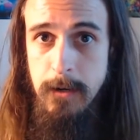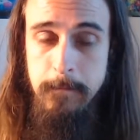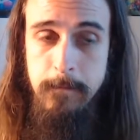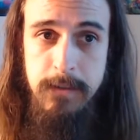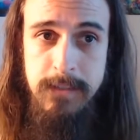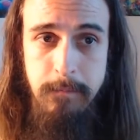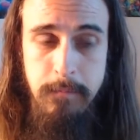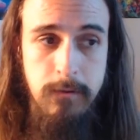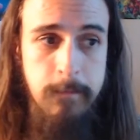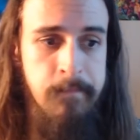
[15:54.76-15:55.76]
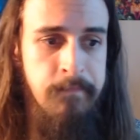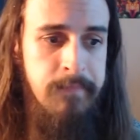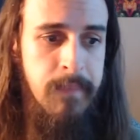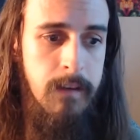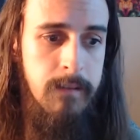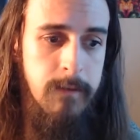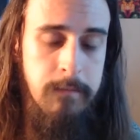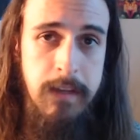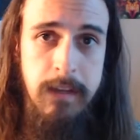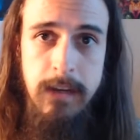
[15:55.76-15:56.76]
For example, for
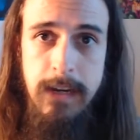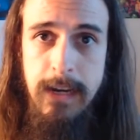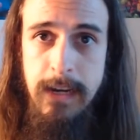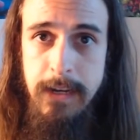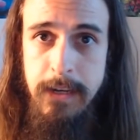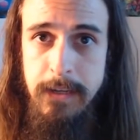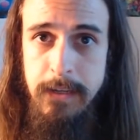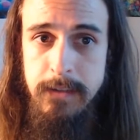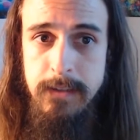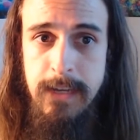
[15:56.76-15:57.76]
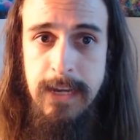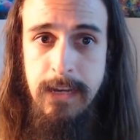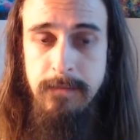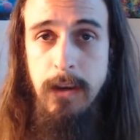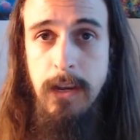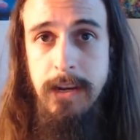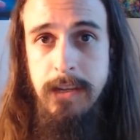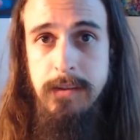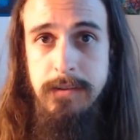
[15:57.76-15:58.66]
me, I had a lot of